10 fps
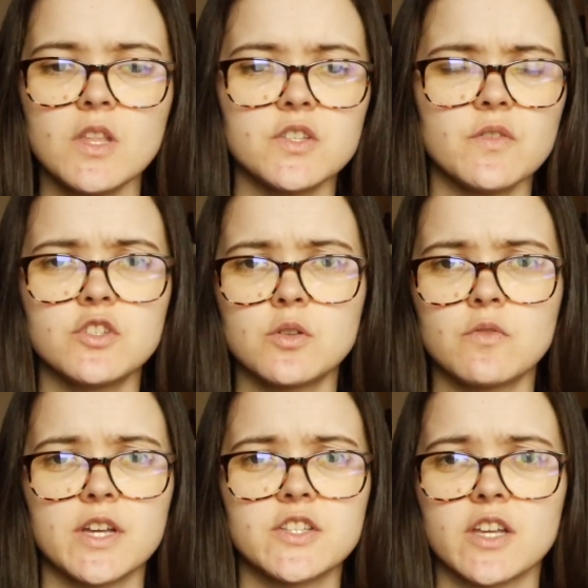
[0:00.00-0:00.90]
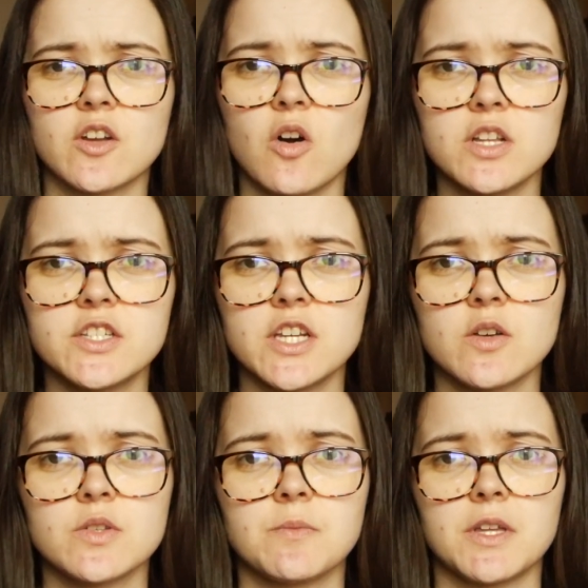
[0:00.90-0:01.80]
something to do with like psychology
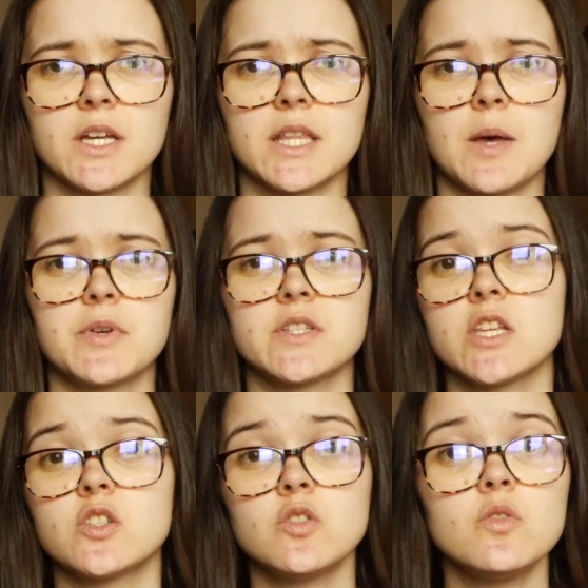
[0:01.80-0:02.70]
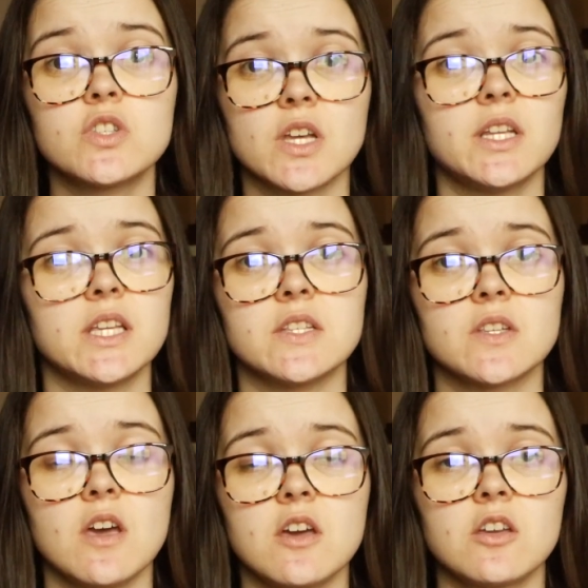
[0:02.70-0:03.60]
or something like that, because there's new
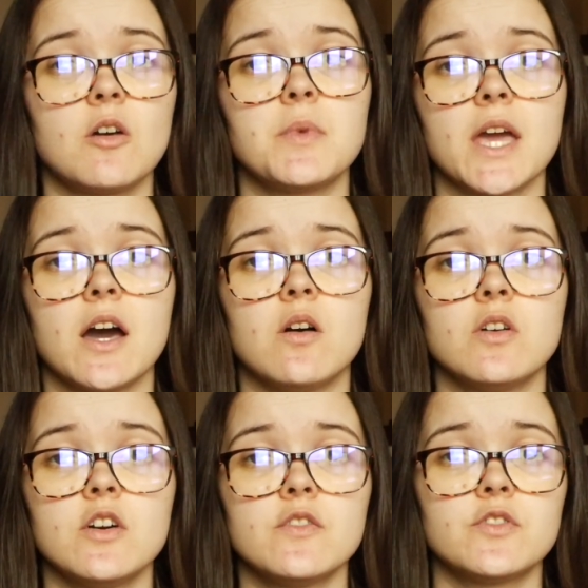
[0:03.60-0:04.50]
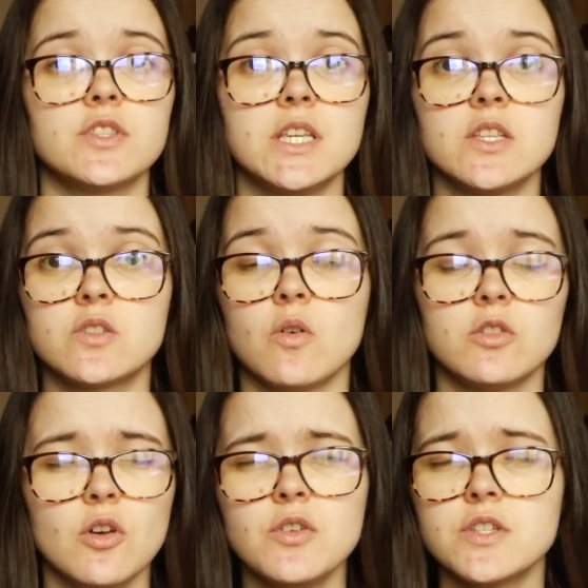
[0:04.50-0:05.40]
studies coming out for these or
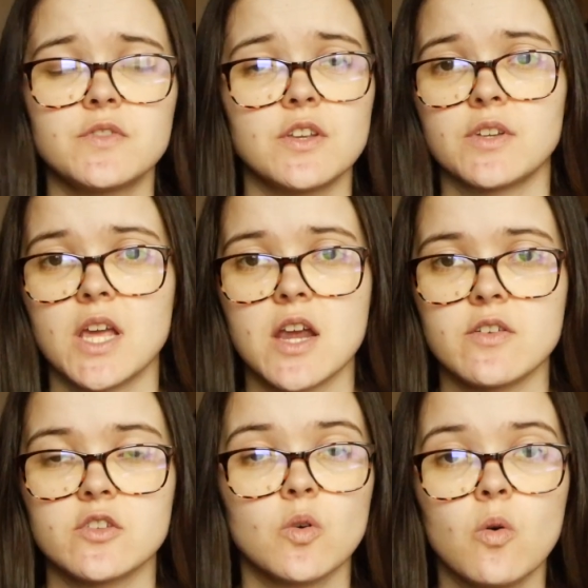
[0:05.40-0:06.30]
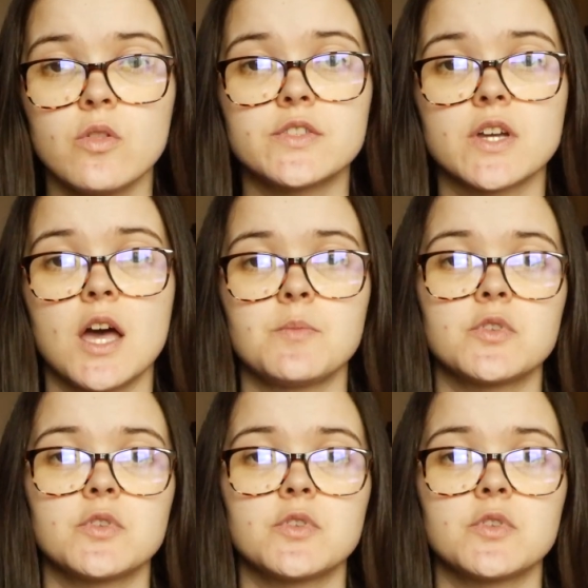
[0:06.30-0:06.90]
loads of different areas all the time.